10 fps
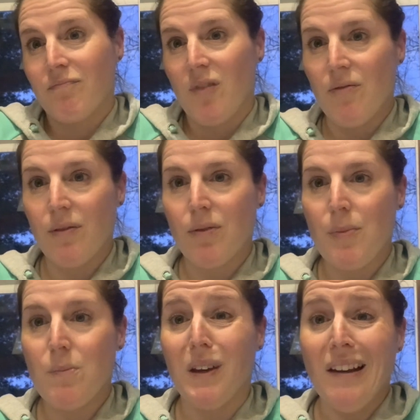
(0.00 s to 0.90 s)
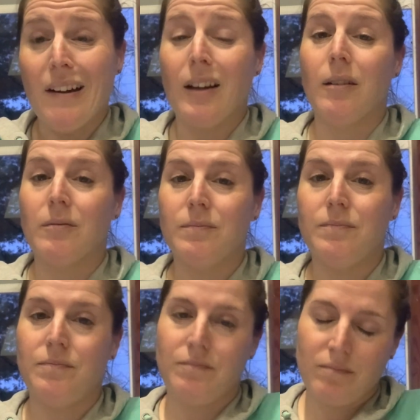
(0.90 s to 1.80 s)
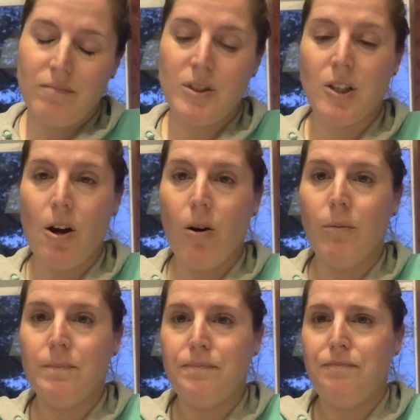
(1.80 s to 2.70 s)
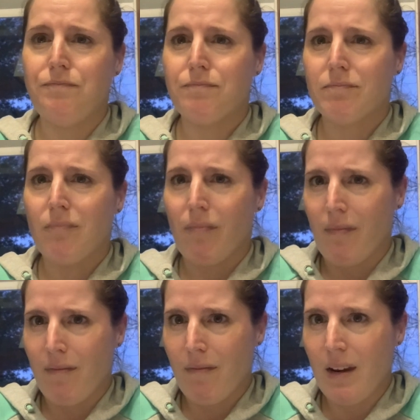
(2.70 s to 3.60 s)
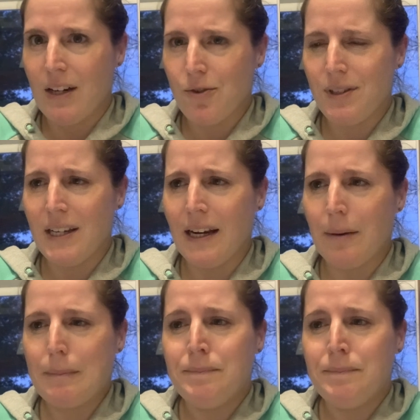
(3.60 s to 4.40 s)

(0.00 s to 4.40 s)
even from the beginning. So interesting.